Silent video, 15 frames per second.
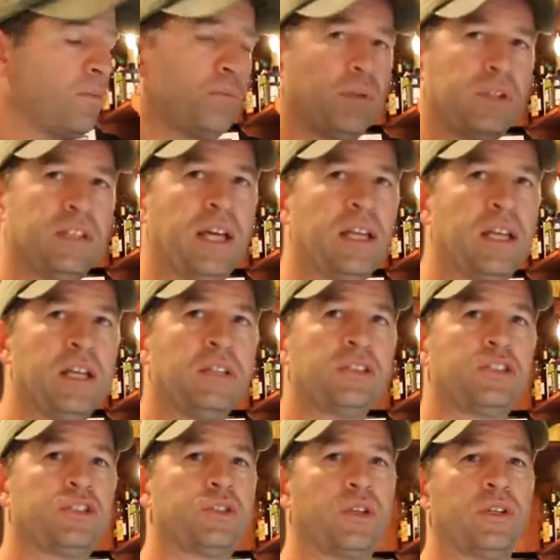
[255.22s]
put that
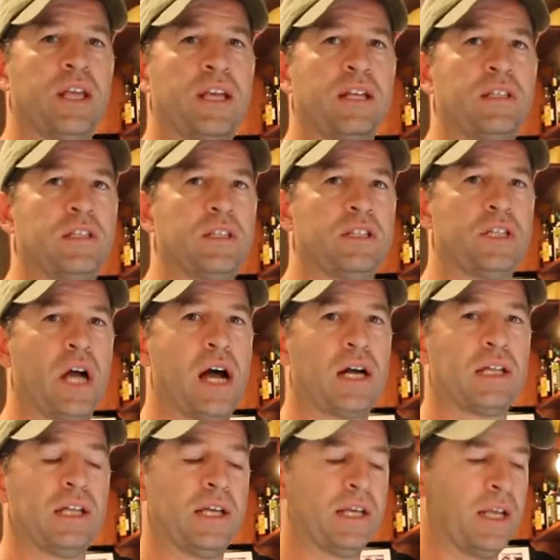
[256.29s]
in, stir that into the
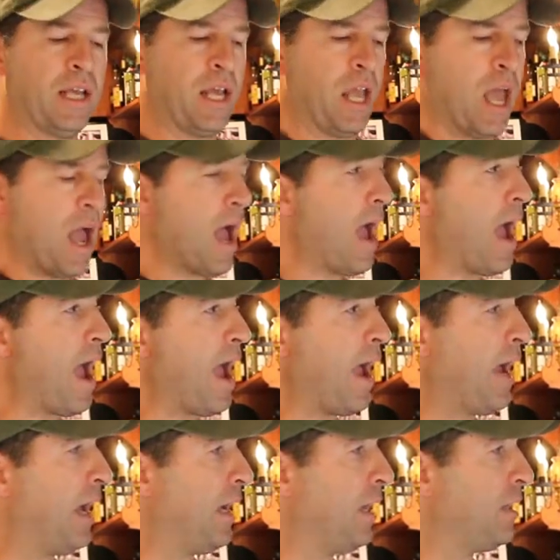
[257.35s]
chocolate,
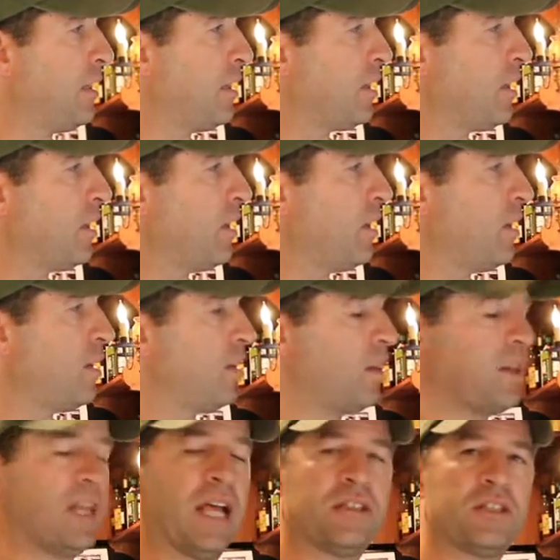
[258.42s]
and
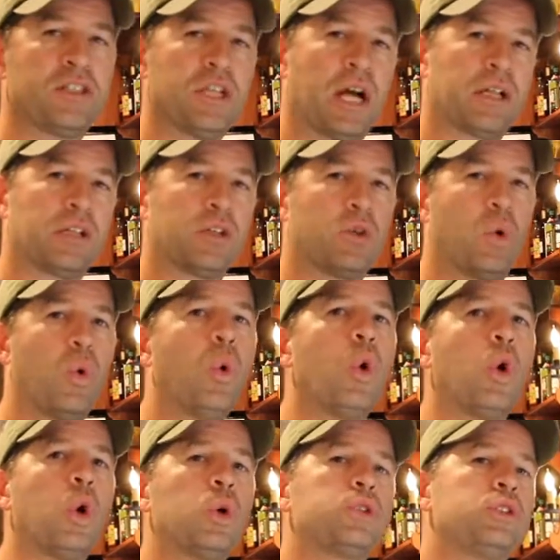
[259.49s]
let the chocolate
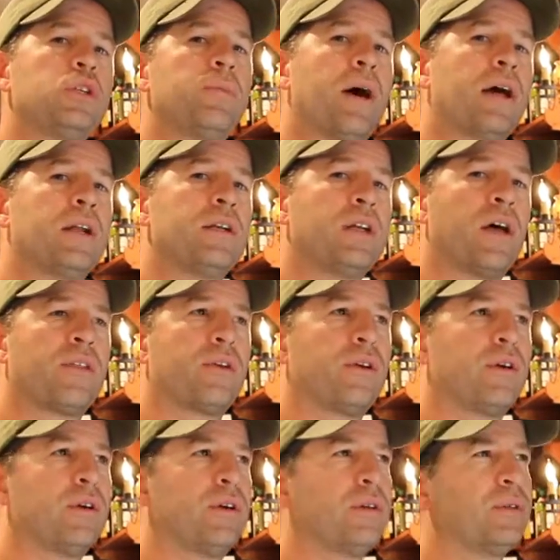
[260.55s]
cool to about
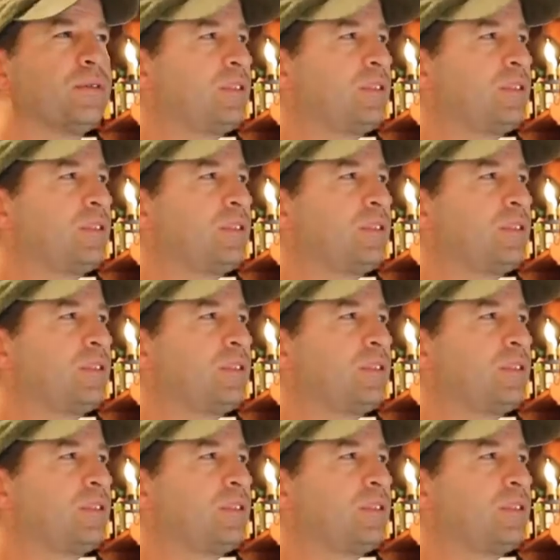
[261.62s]
another,